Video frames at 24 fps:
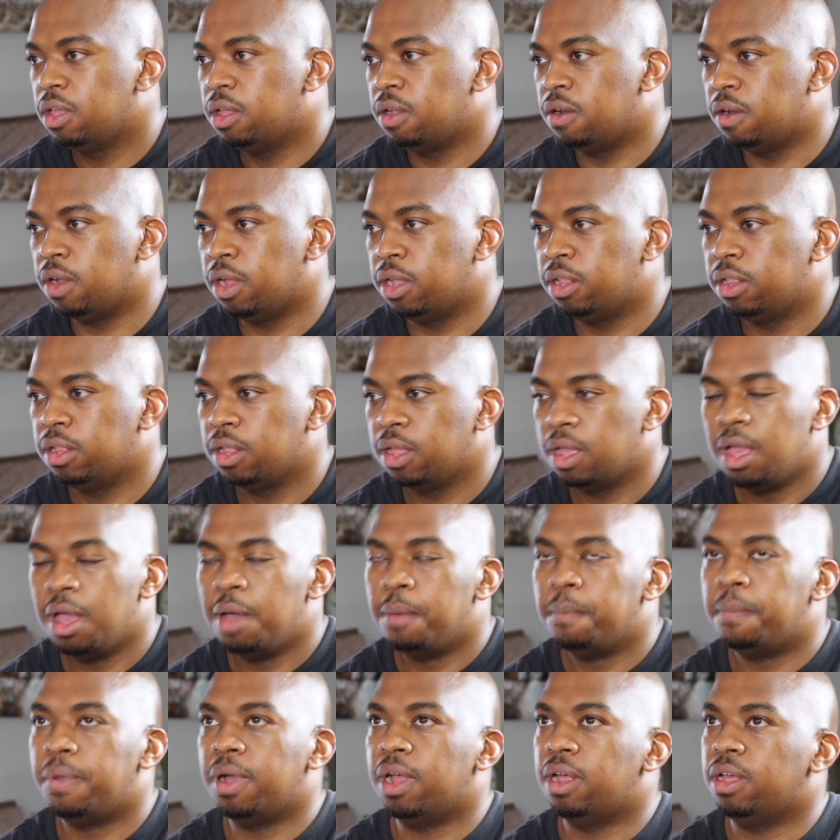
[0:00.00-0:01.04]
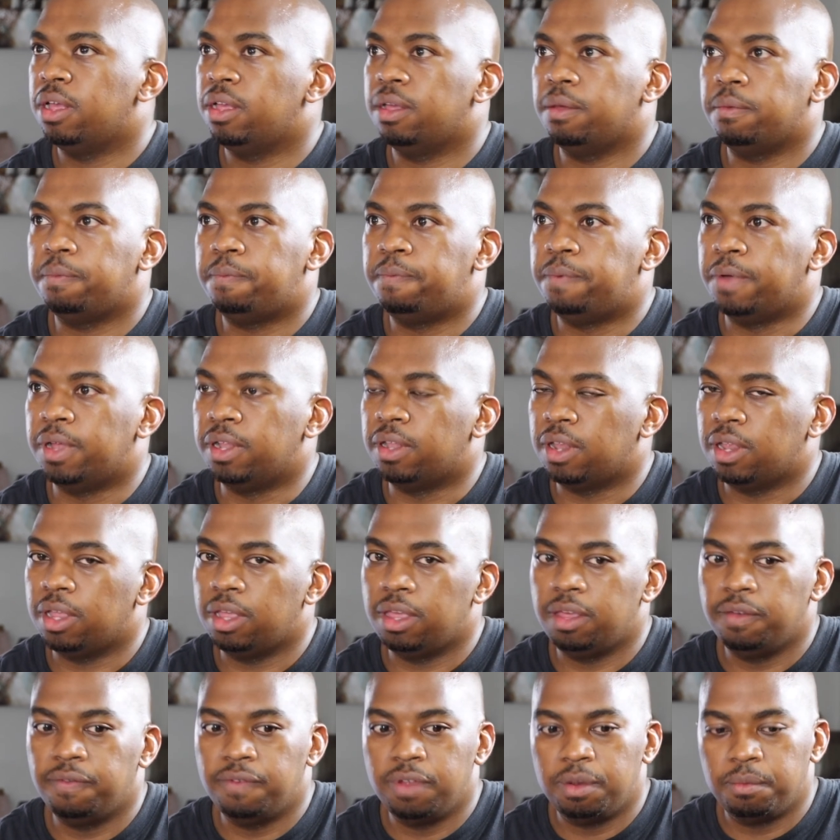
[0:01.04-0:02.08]
Right. But
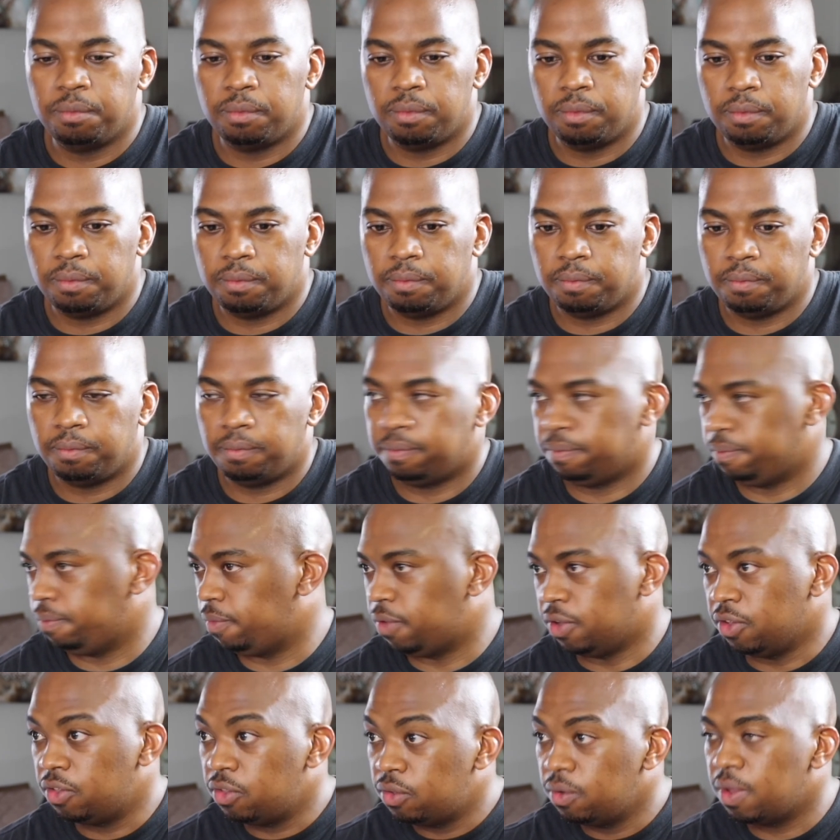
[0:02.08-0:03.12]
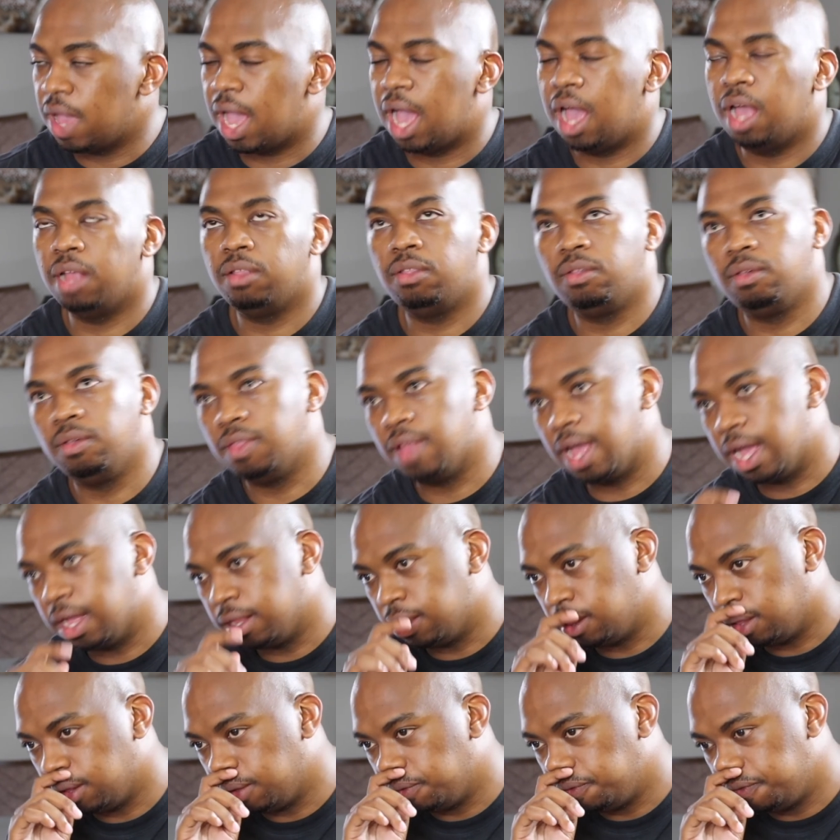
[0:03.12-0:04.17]
even just to add to
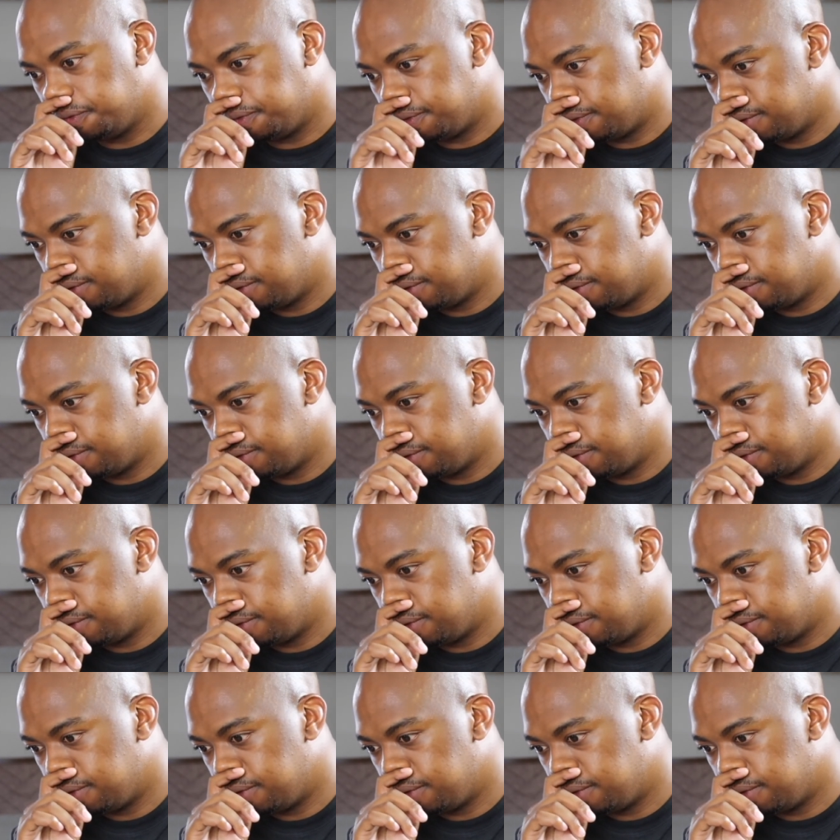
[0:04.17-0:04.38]
that, if